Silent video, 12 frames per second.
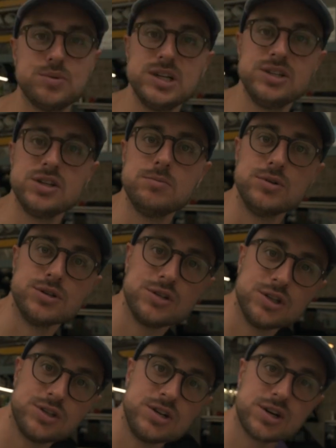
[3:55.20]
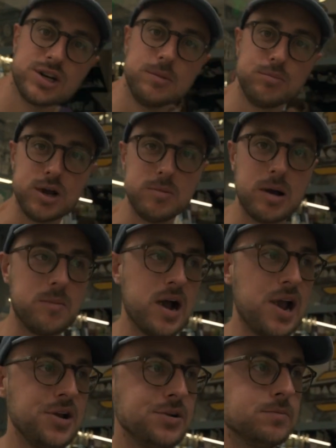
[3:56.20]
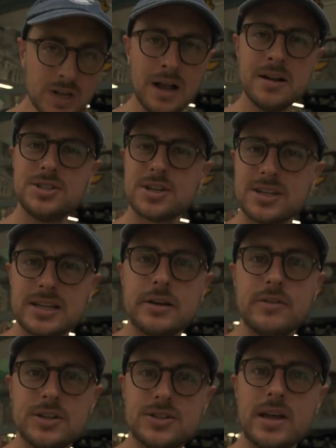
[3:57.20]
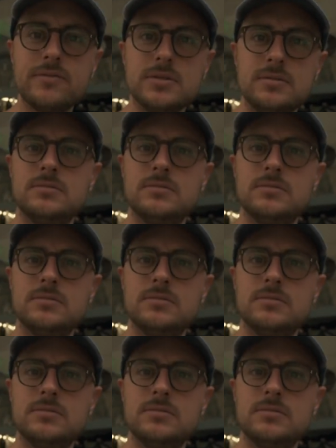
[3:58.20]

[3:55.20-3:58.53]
pretty simple, so it's not going to blow my mind. I'm actually going to give it a 7.